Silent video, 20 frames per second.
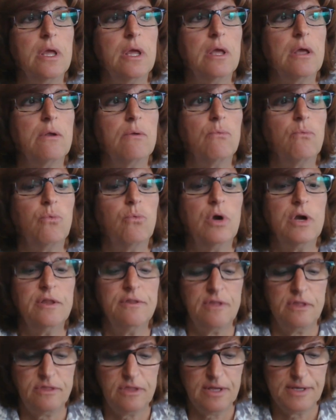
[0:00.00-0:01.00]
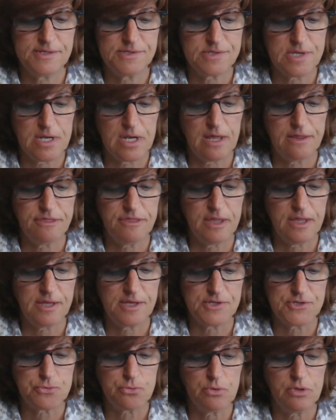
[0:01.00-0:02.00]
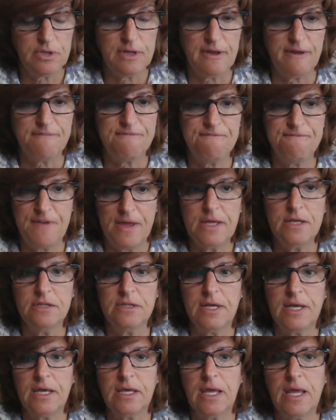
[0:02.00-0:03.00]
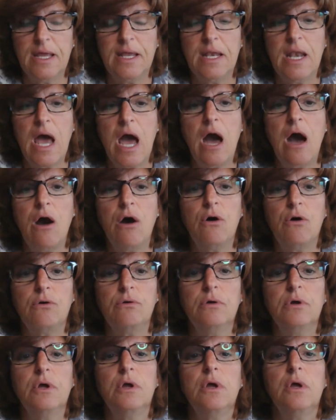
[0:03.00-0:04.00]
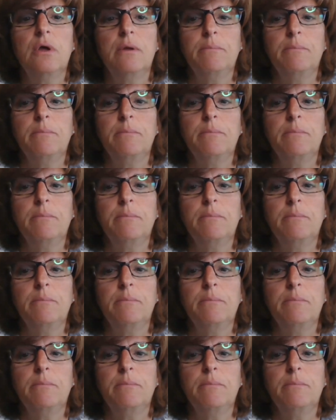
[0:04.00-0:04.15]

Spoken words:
And one of the things that I think is really a failing in how